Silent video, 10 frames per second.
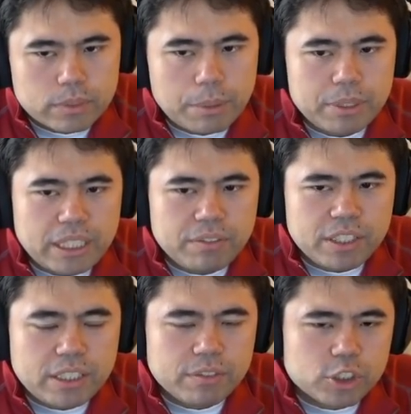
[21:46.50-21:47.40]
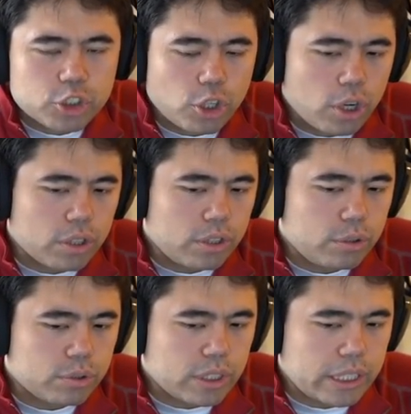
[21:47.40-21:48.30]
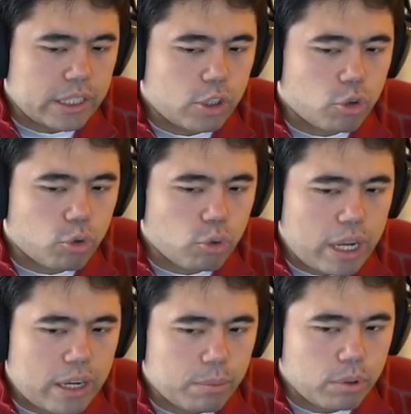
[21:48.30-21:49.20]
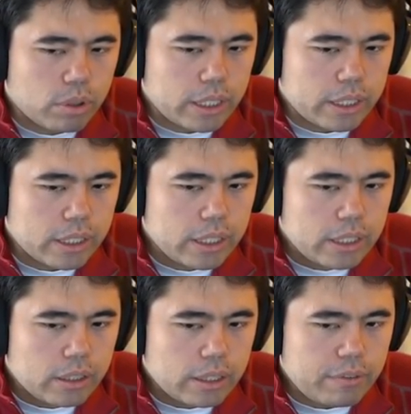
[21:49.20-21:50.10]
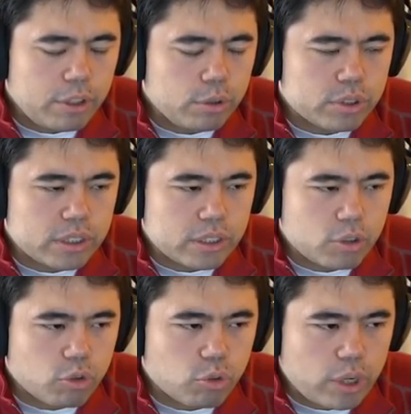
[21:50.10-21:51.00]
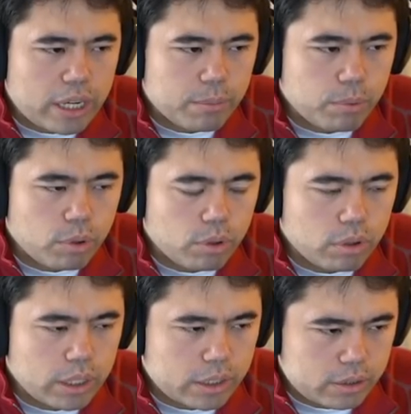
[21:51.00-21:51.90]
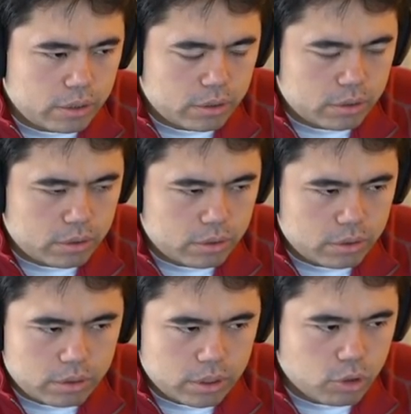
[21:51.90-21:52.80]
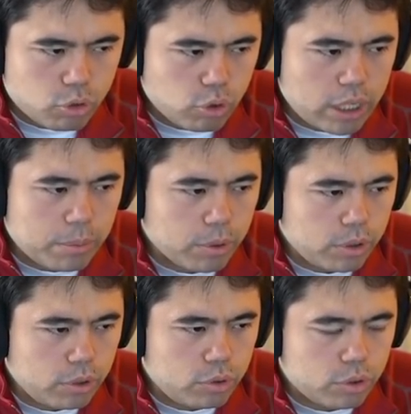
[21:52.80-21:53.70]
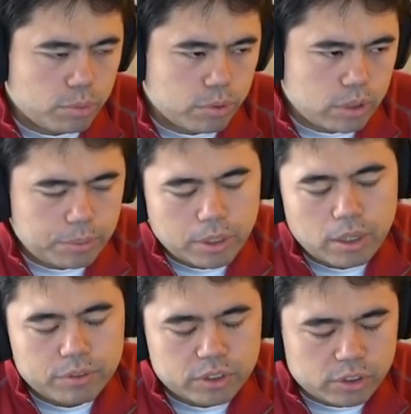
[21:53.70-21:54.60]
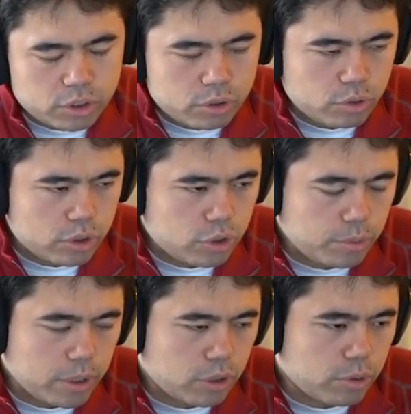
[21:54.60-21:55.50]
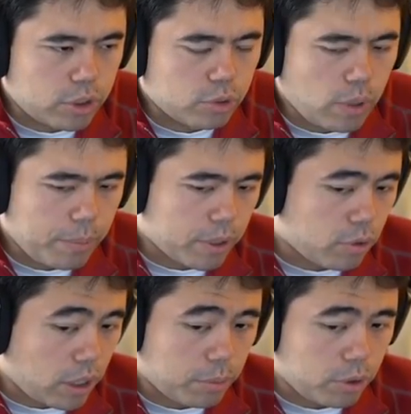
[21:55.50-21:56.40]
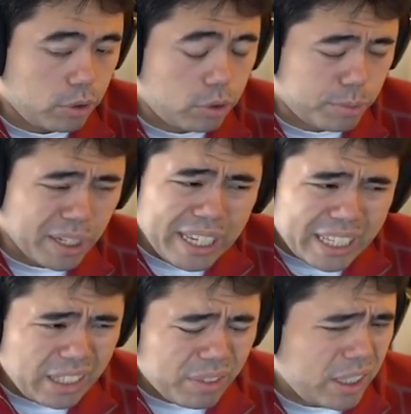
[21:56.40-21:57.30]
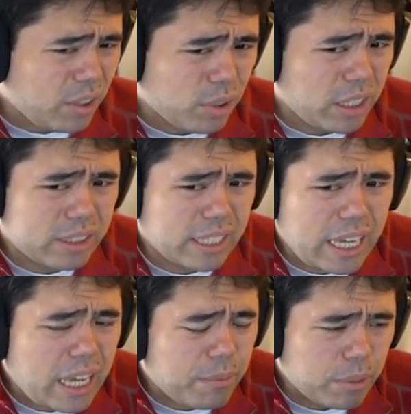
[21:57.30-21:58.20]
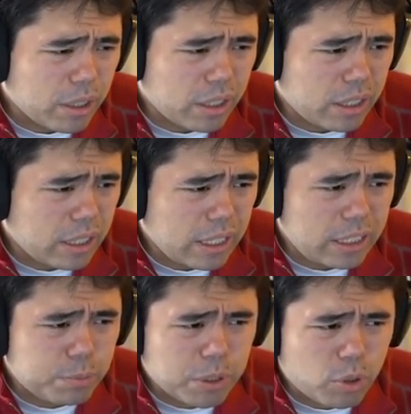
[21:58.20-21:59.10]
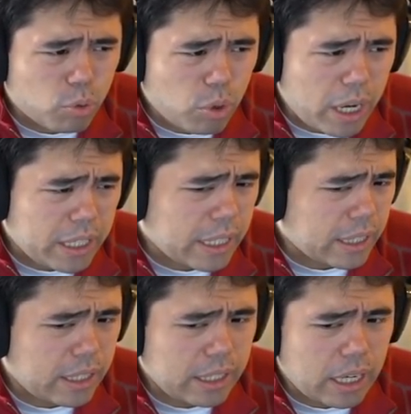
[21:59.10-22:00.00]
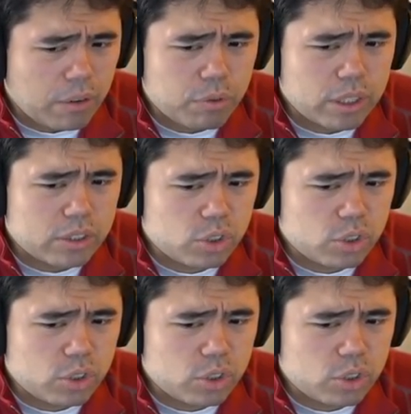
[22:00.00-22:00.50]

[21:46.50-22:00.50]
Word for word: I mean, even even Charlie, who's like an incredible like Levy, who's an incredible like incredible YouTuber. I mean, obviously streamer on Twitch as well, but incredible YouTuber. Even he only has like eight million, and he's been grinding that thing out for like